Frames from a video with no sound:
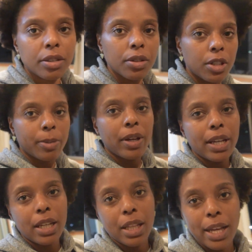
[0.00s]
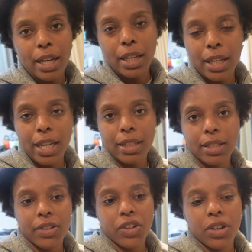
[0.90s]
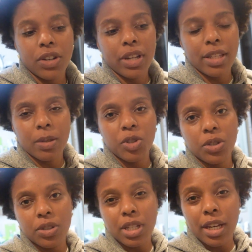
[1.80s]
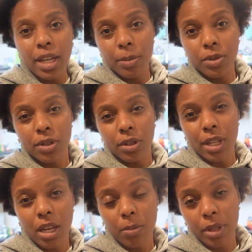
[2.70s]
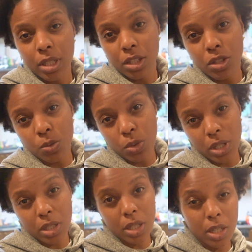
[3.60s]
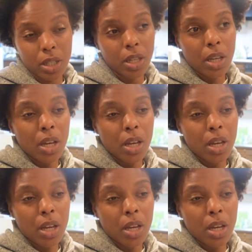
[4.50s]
so it's about 8 o'clock, ate dinner, had some chill time, so now I'm about to get some work done,